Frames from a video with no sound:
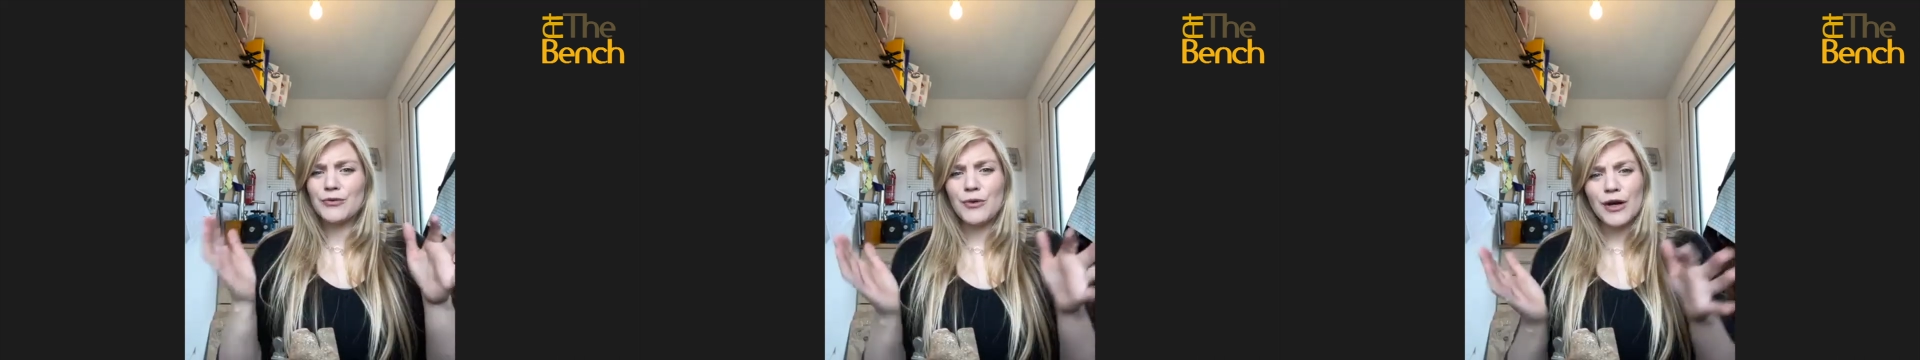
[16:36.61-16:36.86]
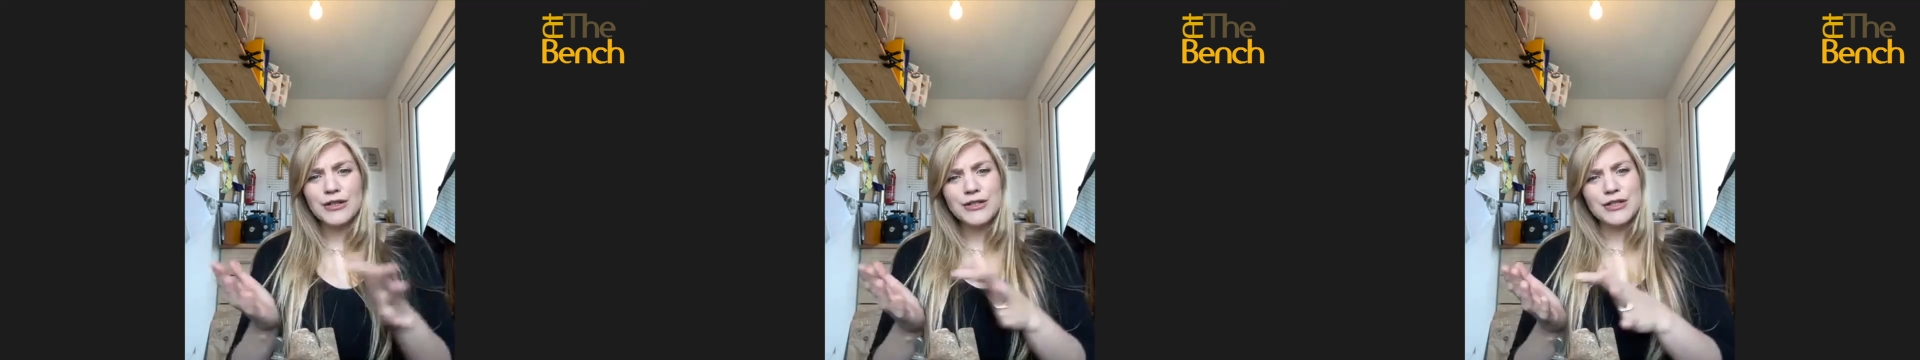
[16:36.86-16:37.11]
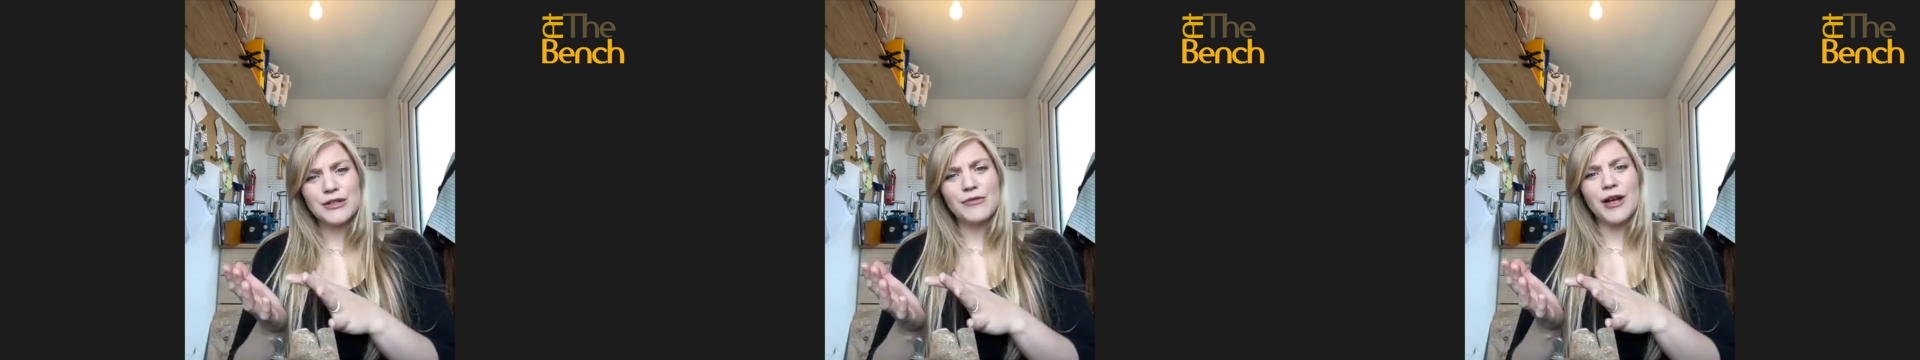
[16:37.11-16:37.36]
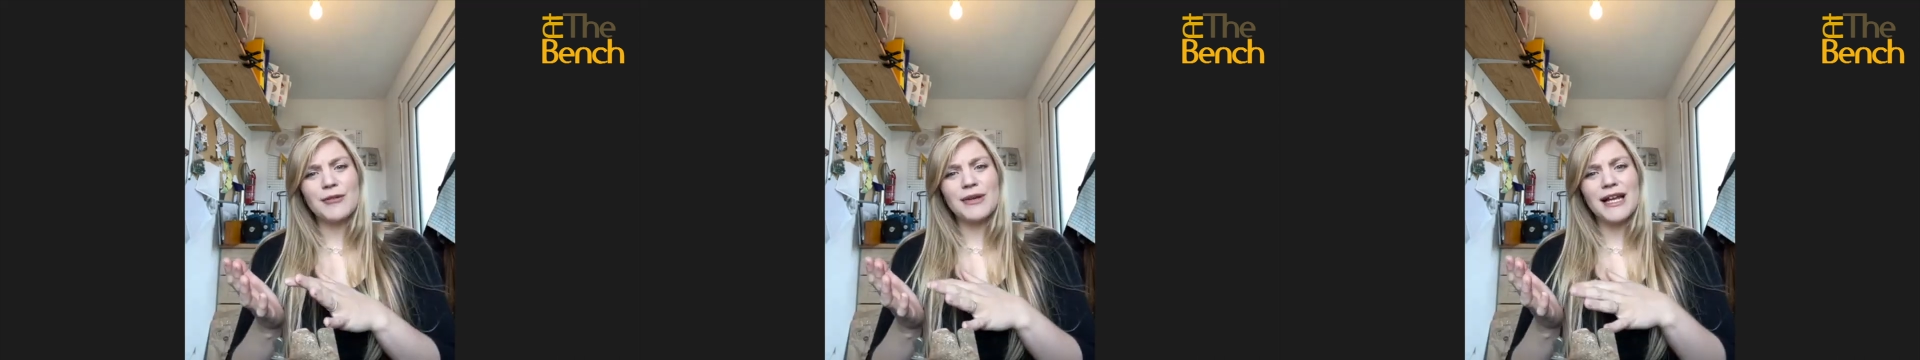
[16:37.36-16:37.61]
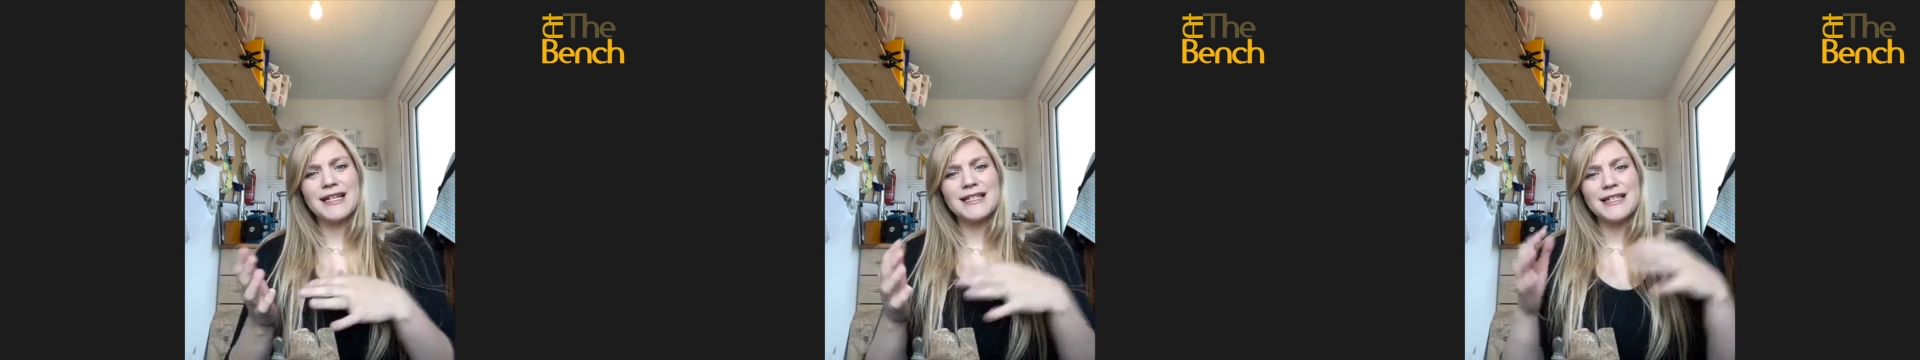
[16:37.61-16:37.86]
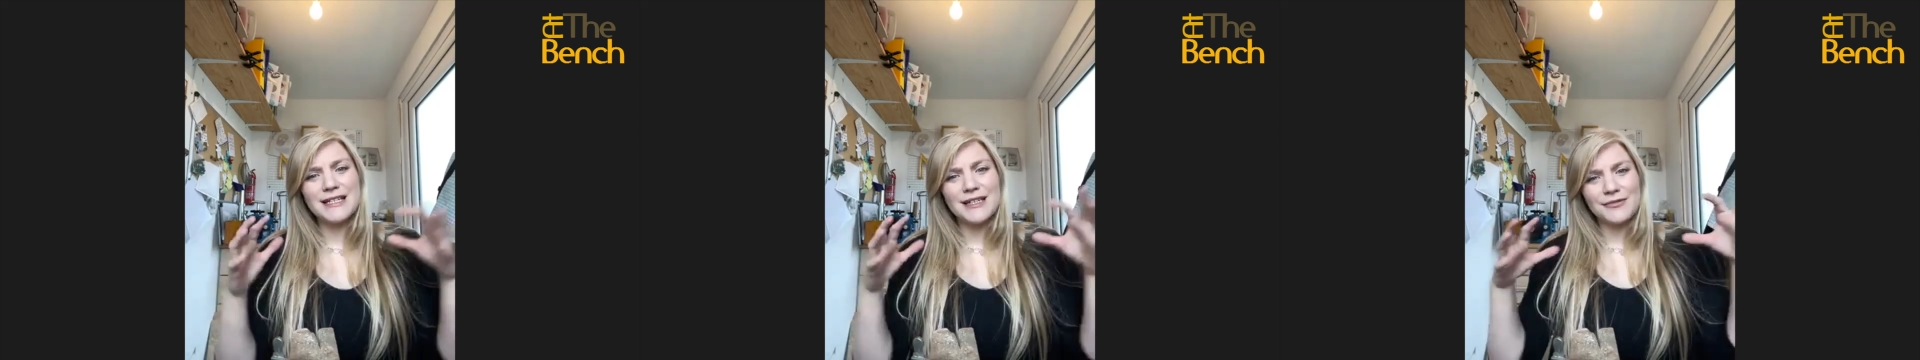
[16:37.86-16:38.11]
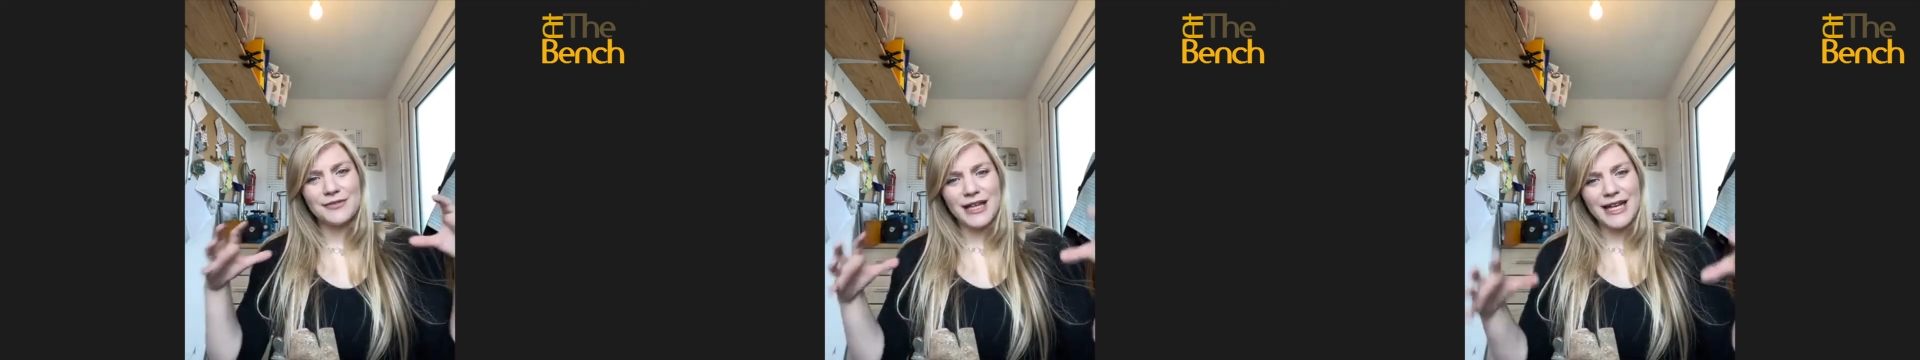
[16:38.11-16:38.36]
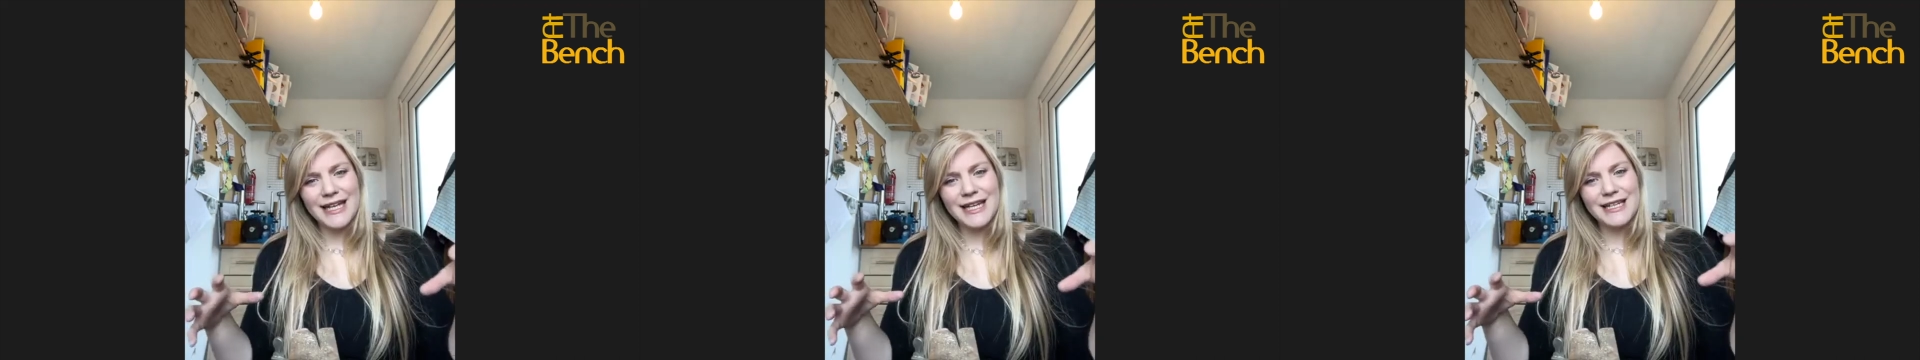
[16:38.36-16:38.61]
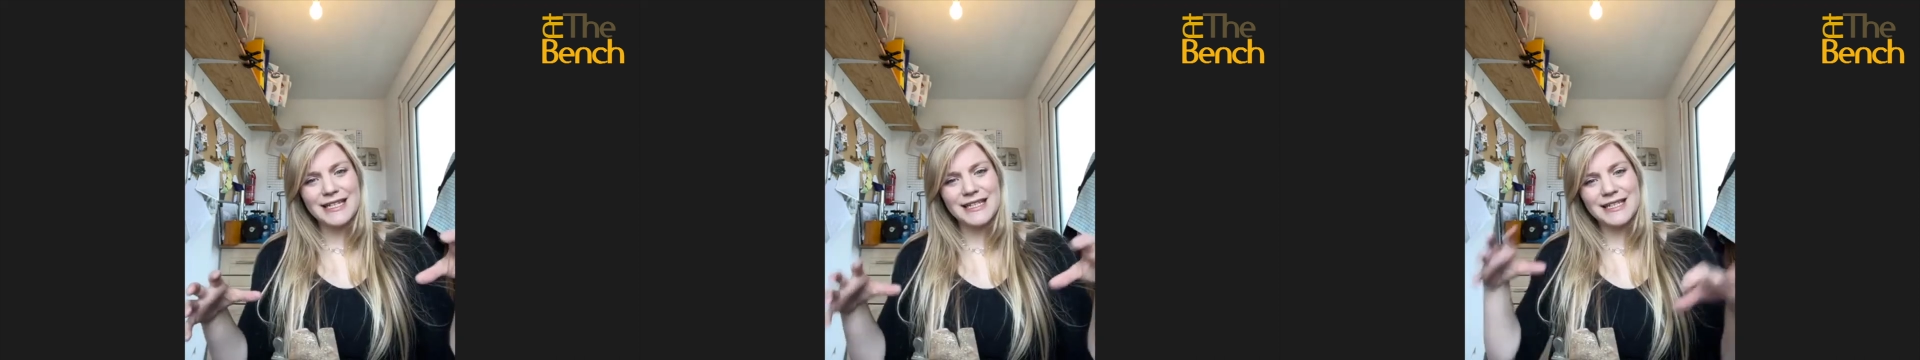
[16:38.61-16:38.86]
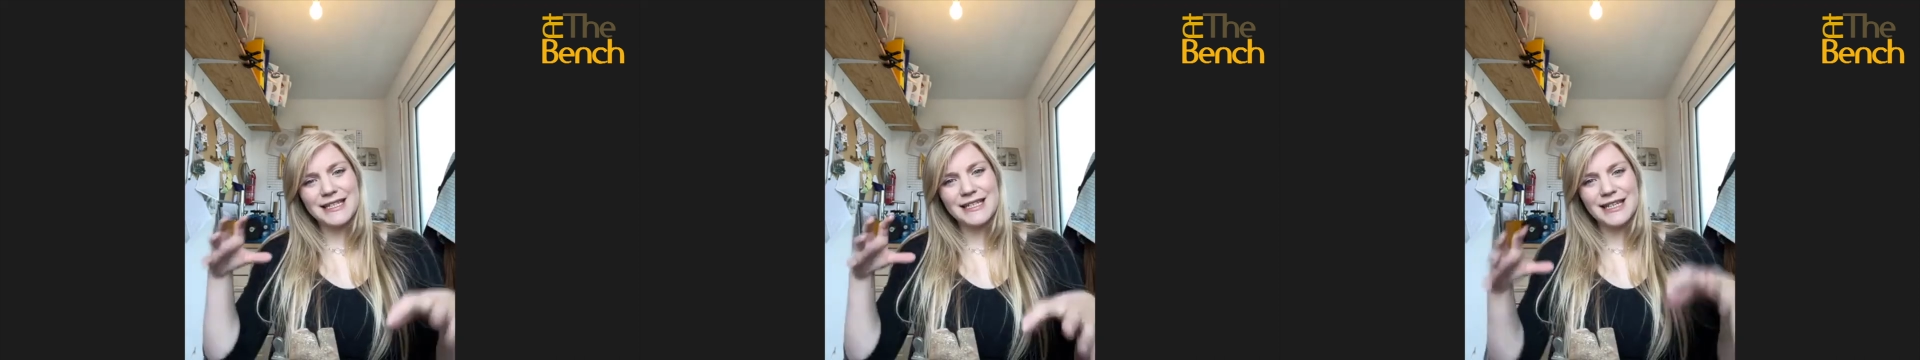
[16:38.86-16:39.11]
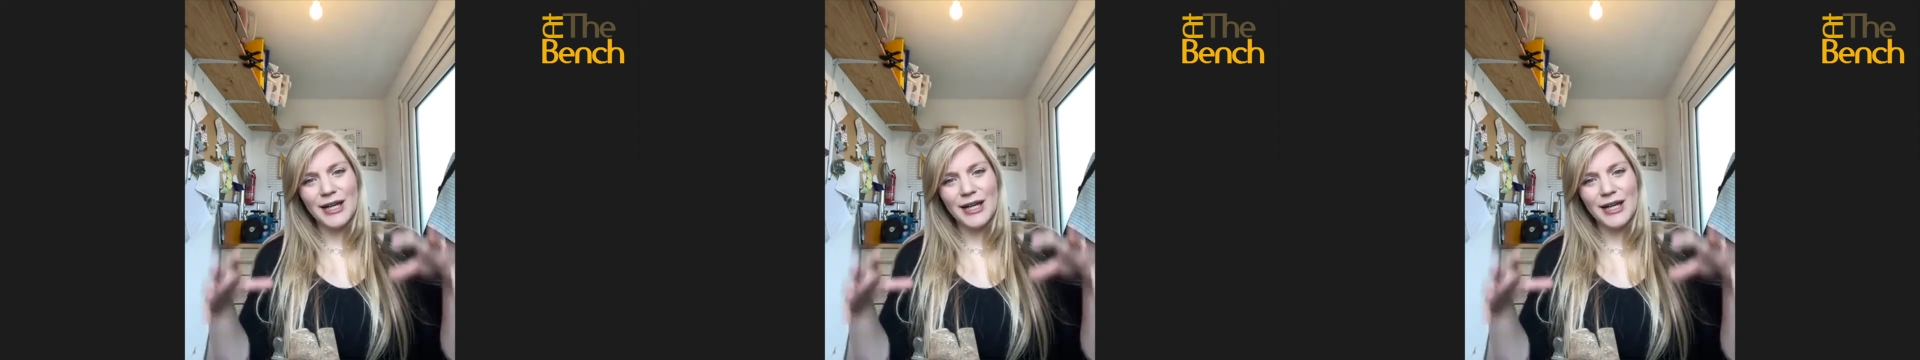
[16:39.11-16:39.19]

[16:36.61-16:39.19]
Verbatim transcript: run to the right places if the heat is